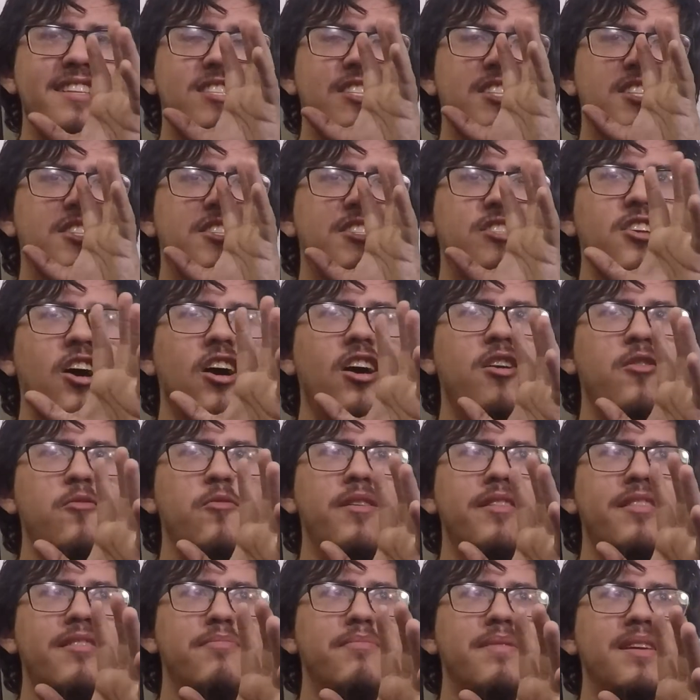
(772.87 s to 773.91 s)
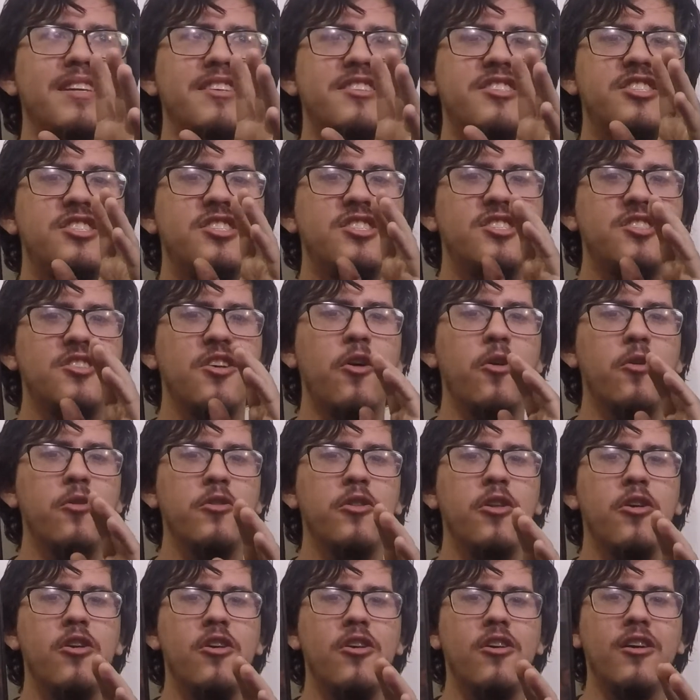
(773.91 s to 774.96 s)
It's stuck with me
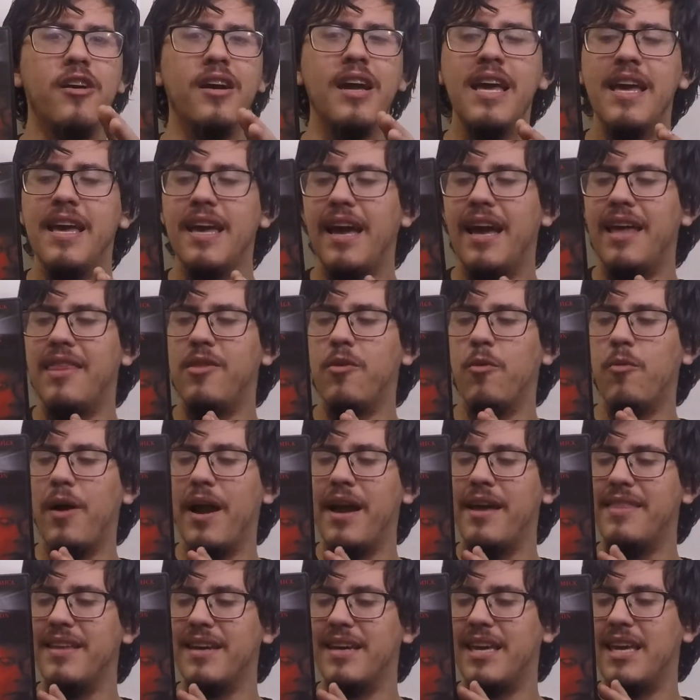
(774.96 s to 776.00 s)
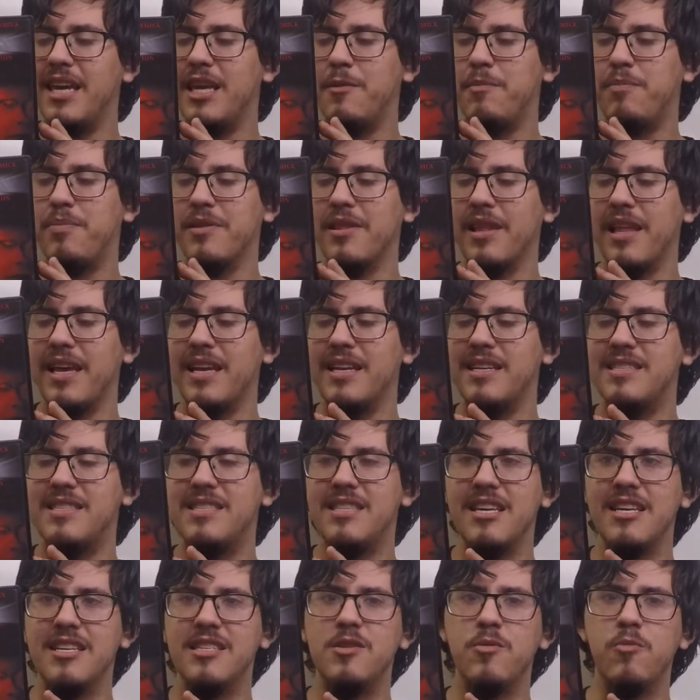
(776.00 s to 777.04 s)
so long. And the way the kid
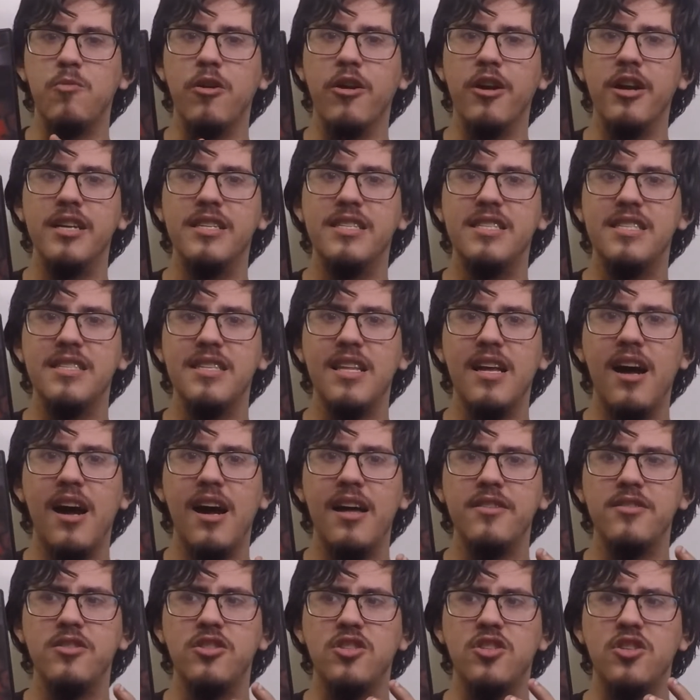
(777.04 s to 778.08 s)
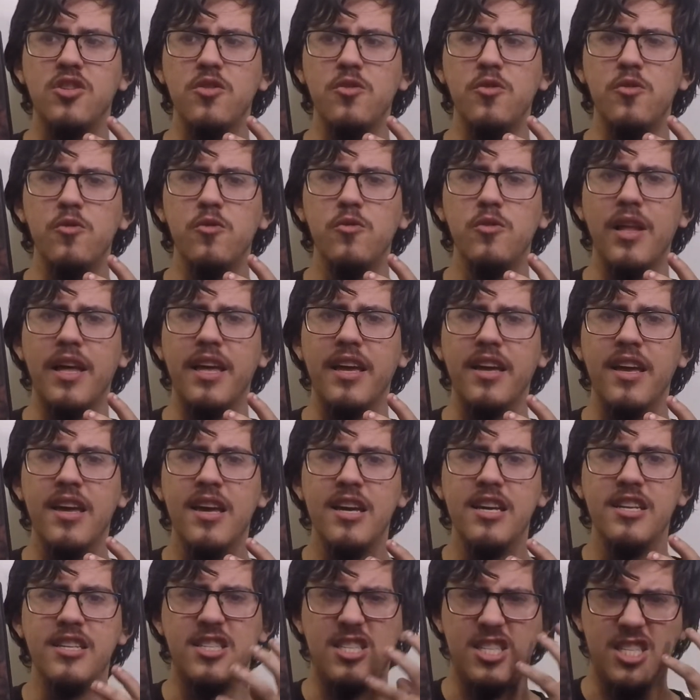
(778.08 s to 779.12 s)
plays this, where it's not too,
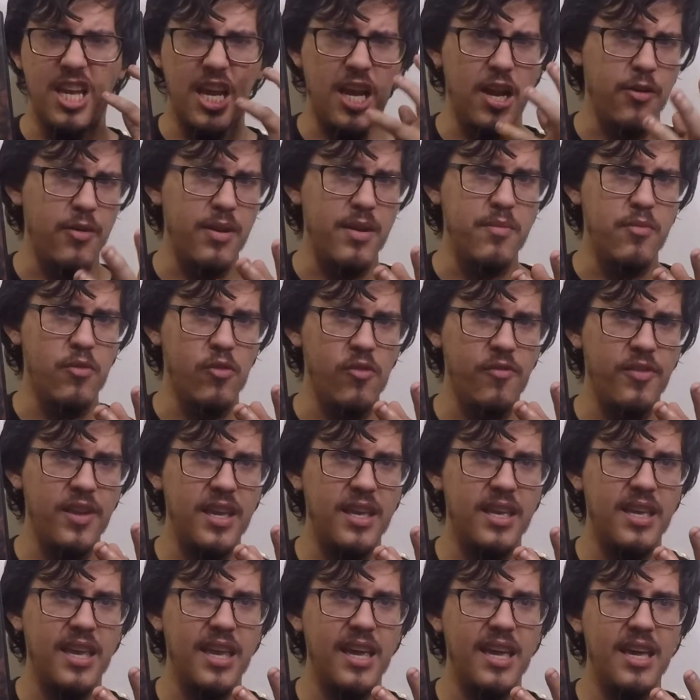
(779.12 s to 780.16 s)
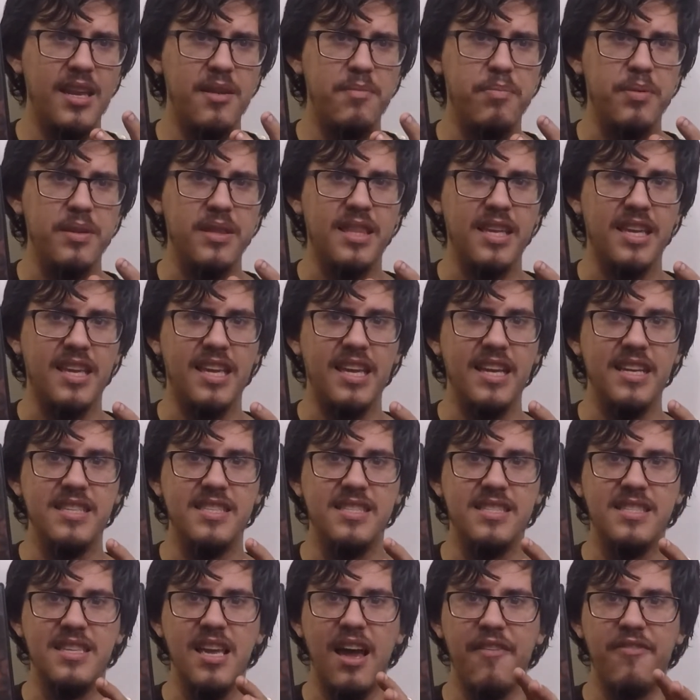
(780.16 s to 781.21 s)
like, scary movie kid, but the
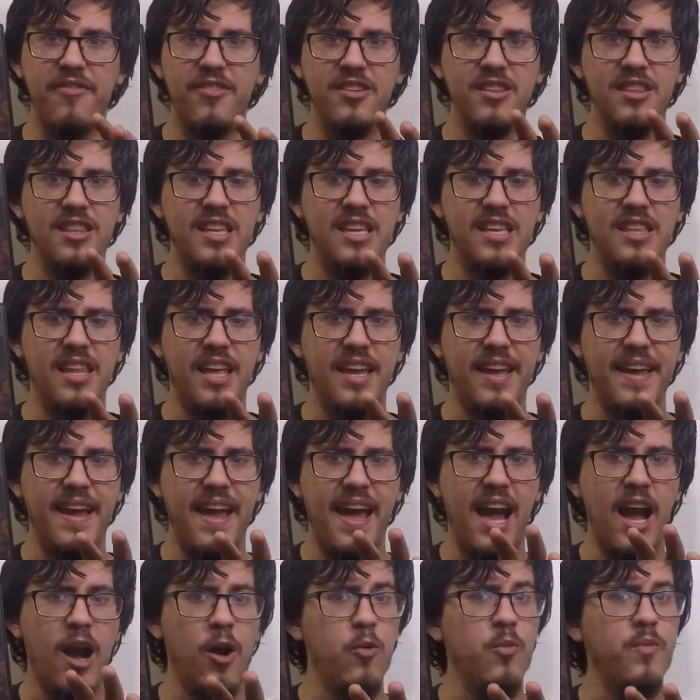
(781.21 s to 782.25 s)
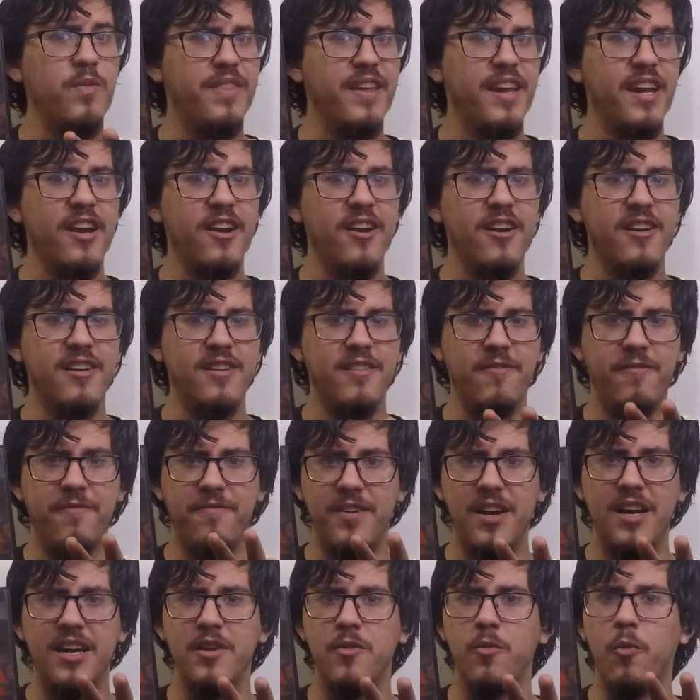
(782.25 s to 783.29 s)
kid's definitely, like, out there
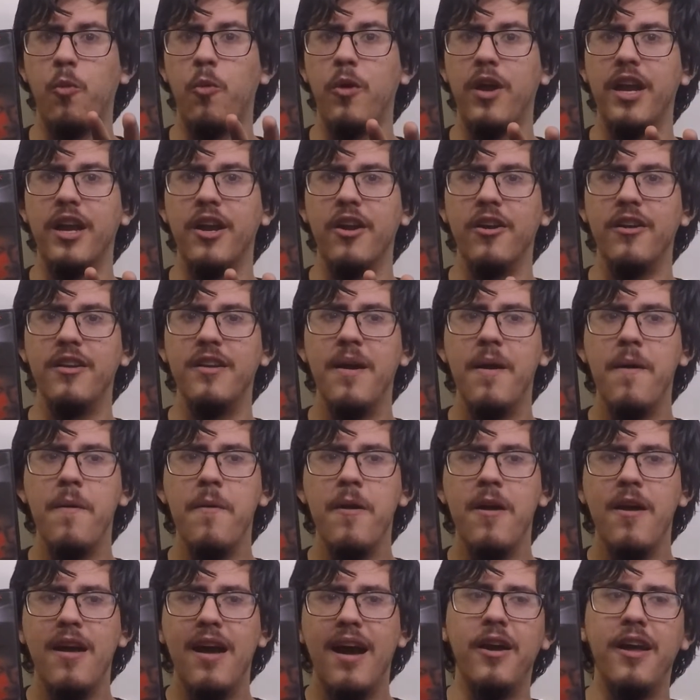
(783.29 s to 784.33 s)
and fucking weird.